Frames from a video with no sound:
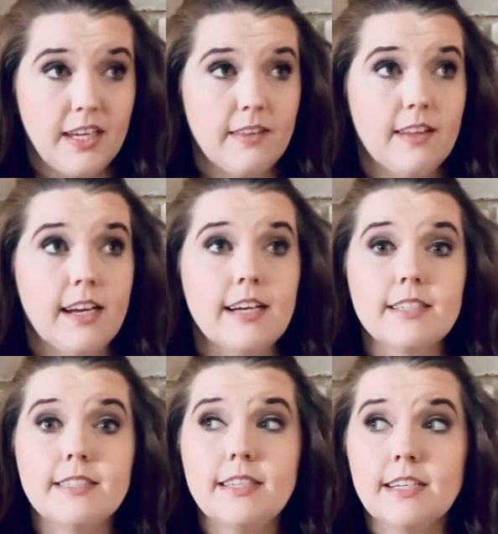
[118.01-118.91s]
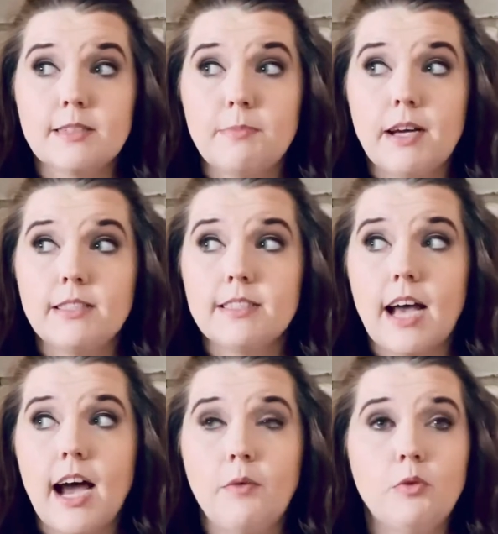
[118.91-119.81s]
In the next 6 months,
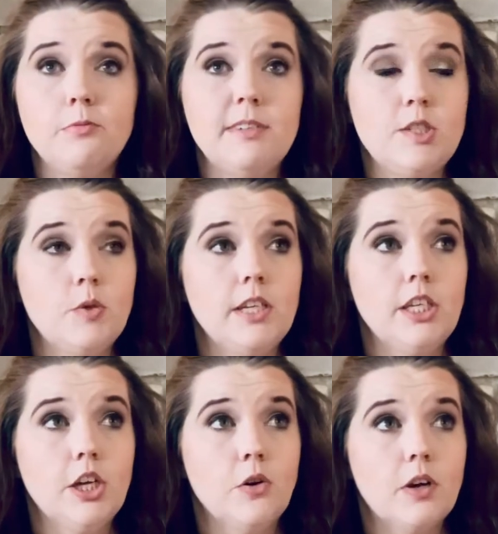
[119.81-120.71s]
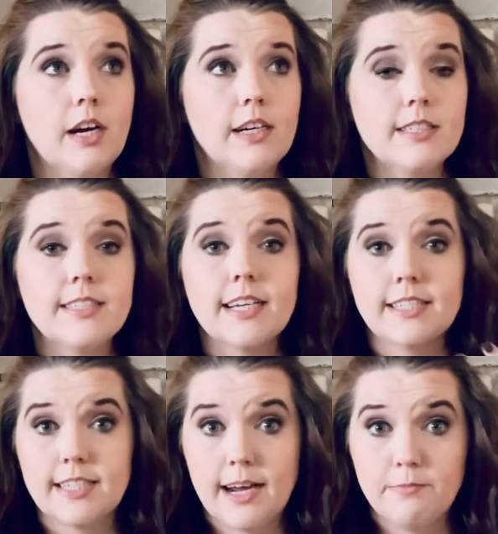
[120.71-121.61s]
I will be doing yoga 6
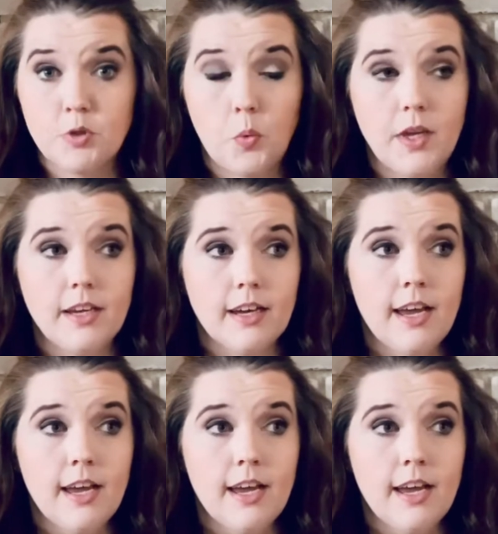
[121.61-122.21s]
times a week.